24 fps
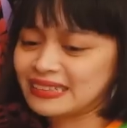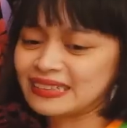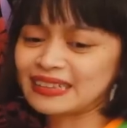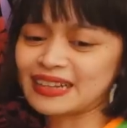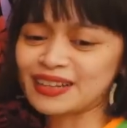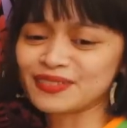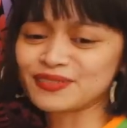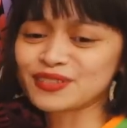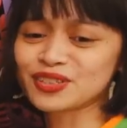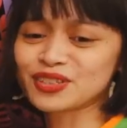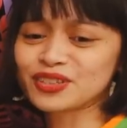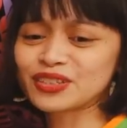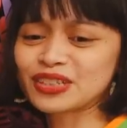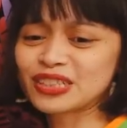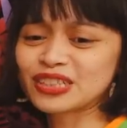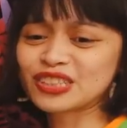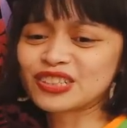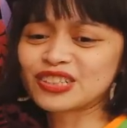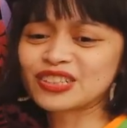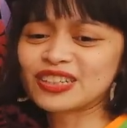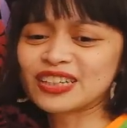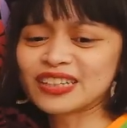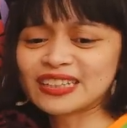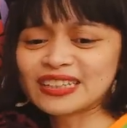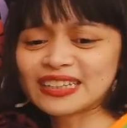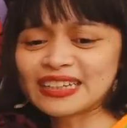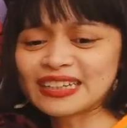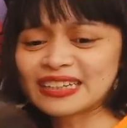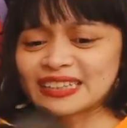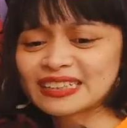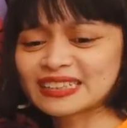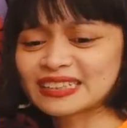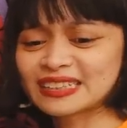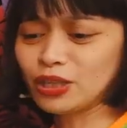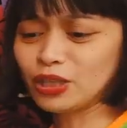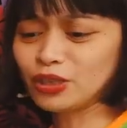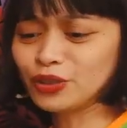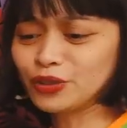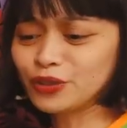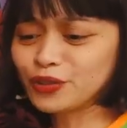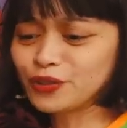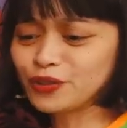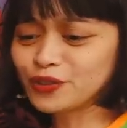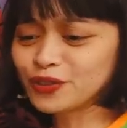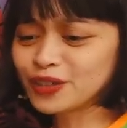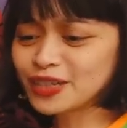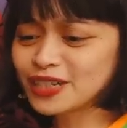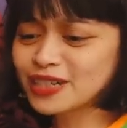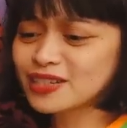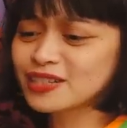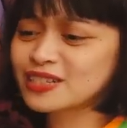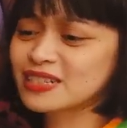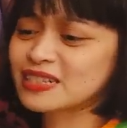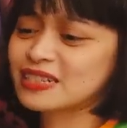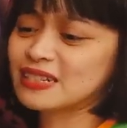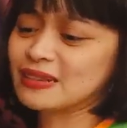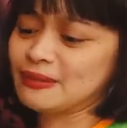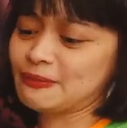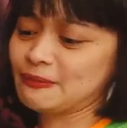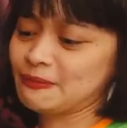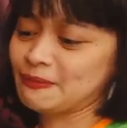I've started to collect loafers.